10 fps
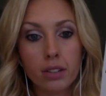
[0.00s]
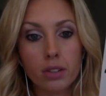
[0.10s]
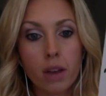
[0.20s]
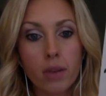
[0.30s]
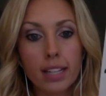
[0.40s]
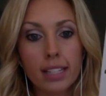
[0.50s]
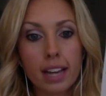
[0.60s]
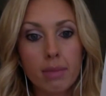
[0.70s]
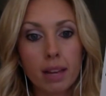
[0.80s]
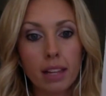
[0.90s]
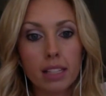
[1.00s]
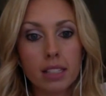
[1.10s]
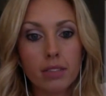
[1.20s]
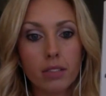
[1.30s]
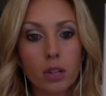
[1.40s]
So I write down my
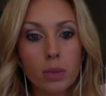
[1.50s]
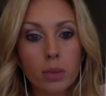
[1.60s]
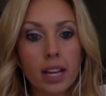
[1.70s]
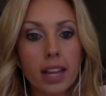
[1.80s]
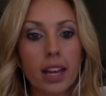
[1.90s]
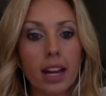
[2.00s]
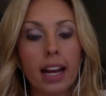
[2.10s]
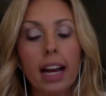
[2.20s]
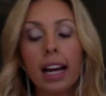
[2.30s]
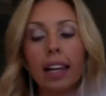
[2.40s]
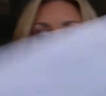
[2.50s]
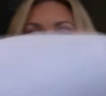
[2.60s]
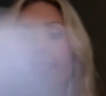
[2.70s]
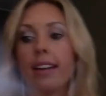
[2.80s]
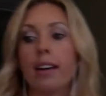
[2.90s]
list of groups, and then I
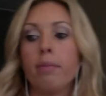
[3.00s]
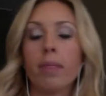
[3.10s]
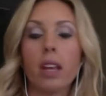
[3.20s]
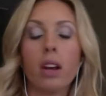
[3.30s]
highlight them